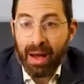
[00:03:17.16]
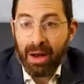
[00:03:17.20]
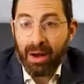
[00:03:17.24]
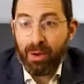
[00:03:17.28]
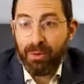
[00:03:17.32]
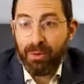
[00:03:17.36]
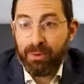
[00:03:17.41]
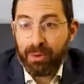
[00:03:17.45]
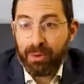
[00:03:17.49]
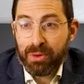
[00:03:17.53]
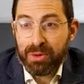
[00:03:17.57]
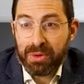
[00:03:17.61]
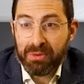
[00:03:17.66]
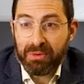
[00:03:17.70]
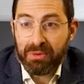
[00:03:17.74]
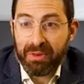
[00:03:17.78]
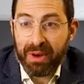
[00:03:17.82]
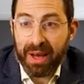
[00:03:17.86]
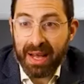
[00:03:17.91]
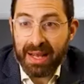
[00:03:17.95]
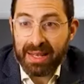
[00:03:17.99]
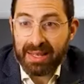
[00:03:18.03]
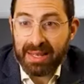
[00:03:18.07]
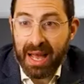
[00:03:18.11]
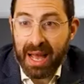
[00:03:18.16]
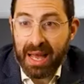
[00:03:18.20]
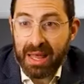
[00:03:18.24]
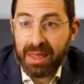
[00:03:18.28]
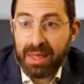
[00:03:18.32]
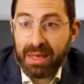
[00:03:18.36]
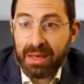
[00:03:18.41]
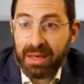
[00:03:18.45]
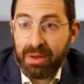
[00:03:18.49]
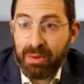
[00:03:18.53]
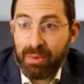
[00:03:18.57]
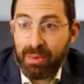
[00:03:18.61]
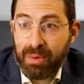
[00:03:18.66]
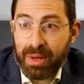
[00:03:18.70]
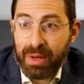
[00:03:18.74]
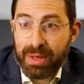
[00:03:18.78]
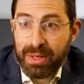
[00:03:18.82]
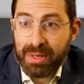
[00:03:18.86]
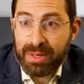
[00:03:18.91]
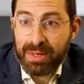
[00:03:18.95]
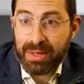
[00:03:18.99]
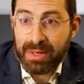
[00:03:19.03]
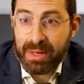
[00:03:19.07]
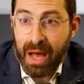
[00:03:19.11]
I don't know if it was advice. I think it
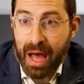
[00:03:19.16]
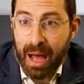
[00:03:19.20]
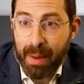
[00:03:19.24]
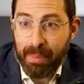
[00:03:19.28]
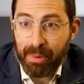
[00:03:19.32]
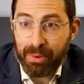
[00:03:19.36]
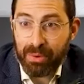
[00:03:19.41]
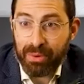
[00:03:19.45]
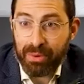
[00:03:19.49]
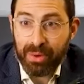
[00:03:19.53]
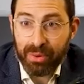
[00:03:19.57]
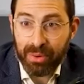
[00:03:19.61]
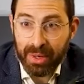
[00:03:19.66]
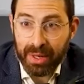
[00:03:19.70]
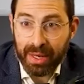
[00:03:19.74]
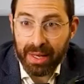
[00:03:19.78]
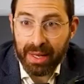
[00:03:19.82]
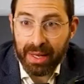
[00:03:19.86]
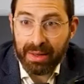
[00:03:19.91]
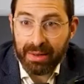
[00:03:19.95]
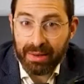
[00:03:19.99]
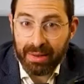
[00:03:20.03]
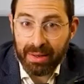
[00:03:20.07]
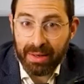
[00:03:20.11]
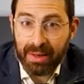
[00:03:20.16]
was opportunity.